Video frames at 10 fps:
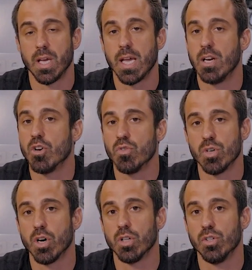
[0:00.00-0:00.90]

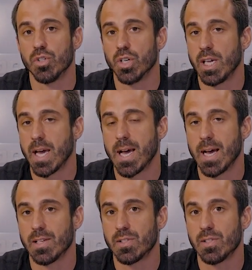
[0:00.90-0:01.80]
$800 on
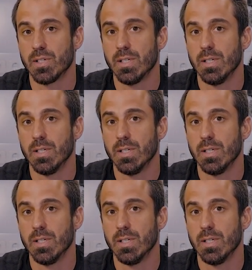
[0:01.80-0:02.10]
gas,